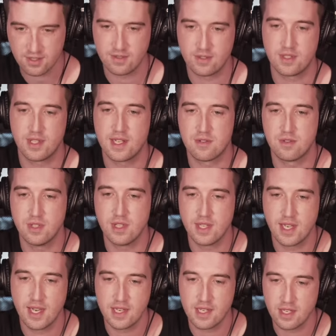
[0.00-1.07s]
that's really
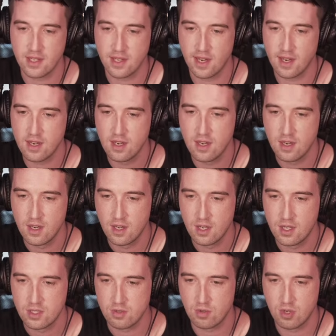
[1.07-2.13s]
the idea there.
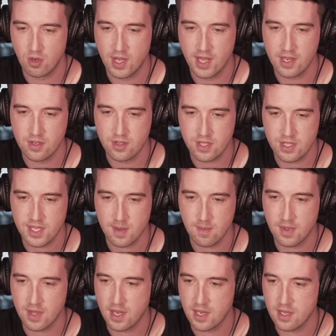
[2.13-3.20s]
So we'll go ahead and do the same
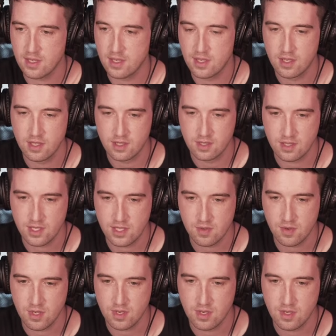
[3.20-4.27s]
thing to this
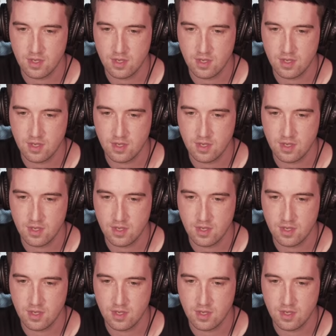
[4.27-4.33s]
one.